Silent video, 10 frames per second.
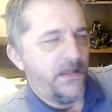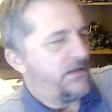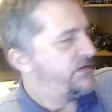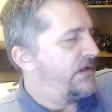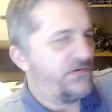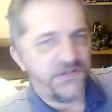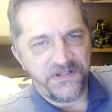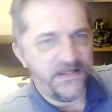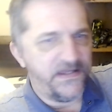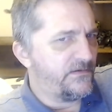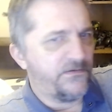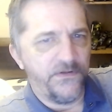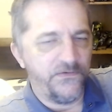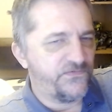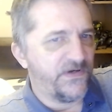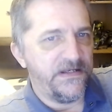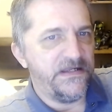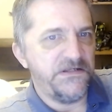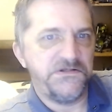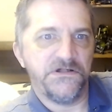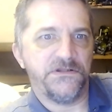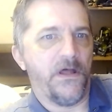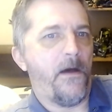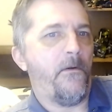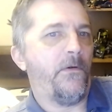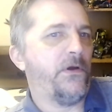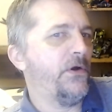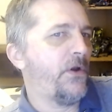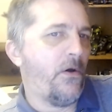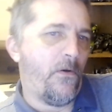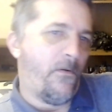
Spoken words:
No skill, no training, just a good old